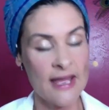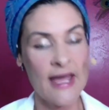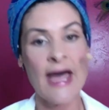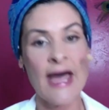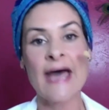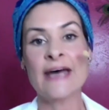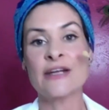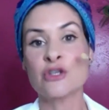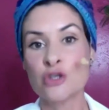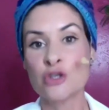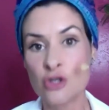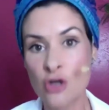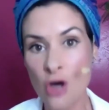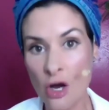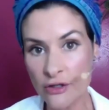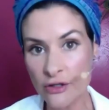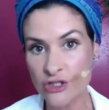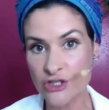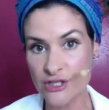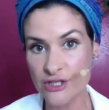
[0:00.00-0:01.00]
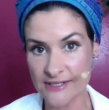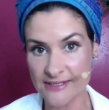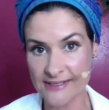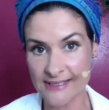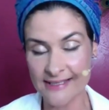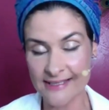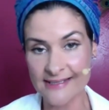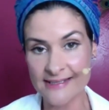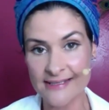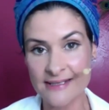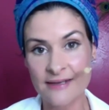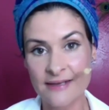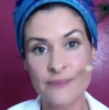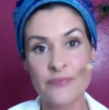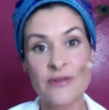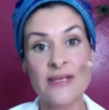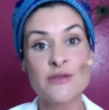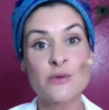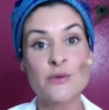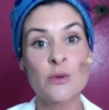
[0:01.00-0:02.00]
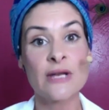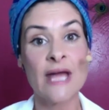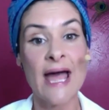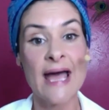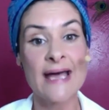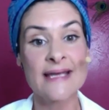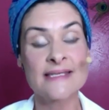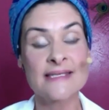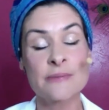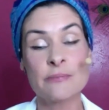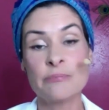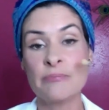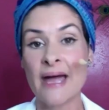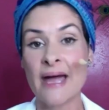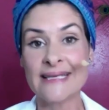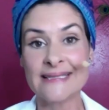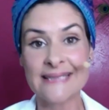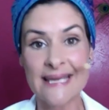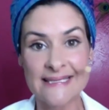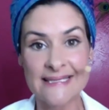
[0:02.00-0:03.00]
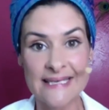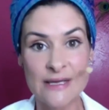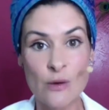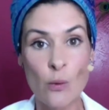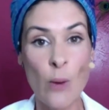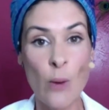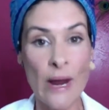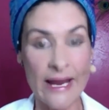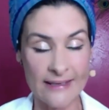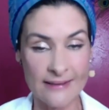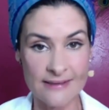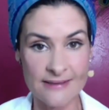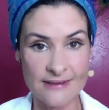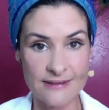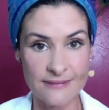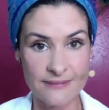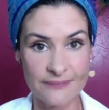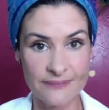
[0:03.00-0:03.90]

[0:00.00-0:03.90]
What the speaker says: And consciousness is what has magnetic weight.